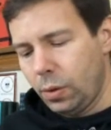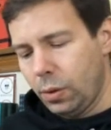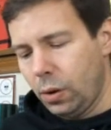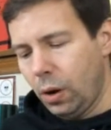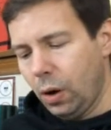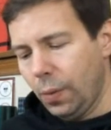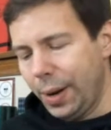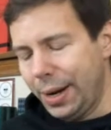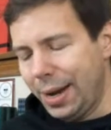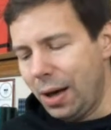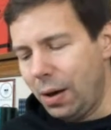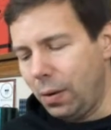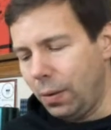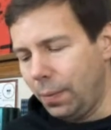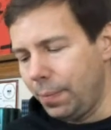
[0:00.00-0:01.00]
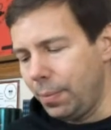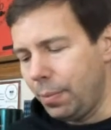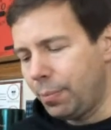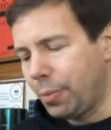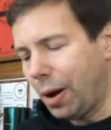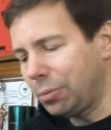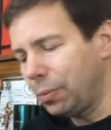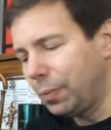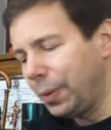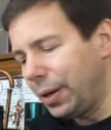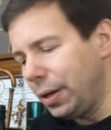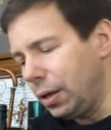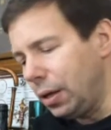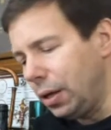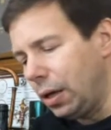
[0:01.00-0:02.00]
All right, now,
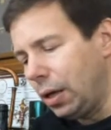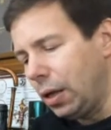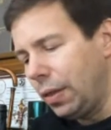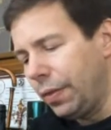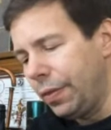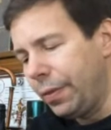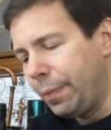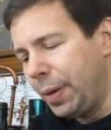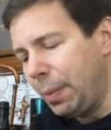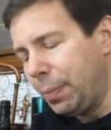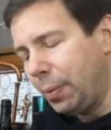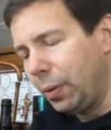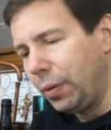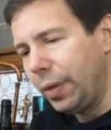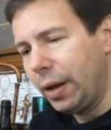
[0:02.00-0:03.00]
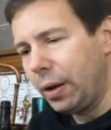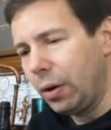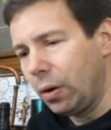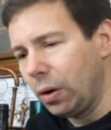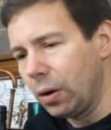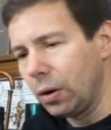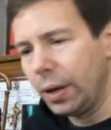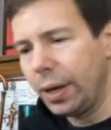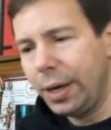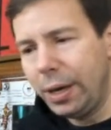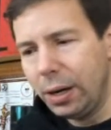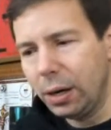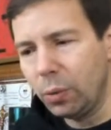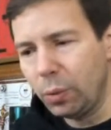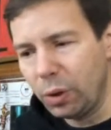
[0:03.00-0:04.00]
probably the people that are
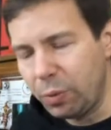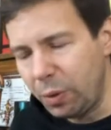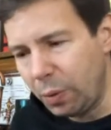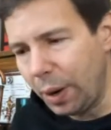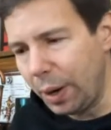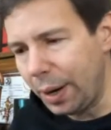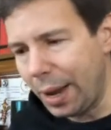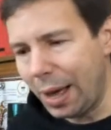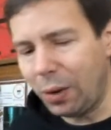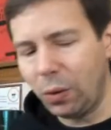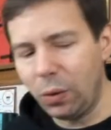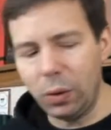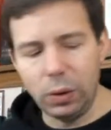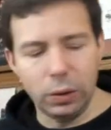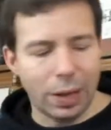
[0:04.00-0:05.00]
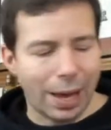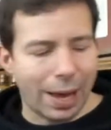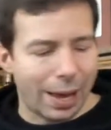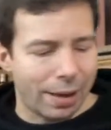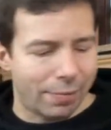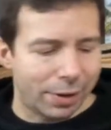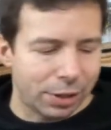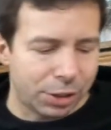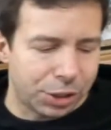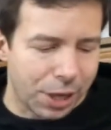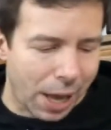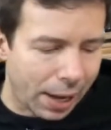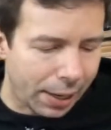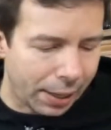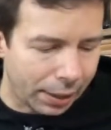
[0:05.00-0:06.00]
here with me right now, live and
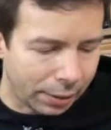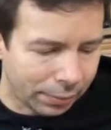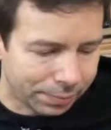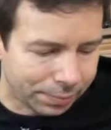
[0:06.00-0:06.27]
chatting,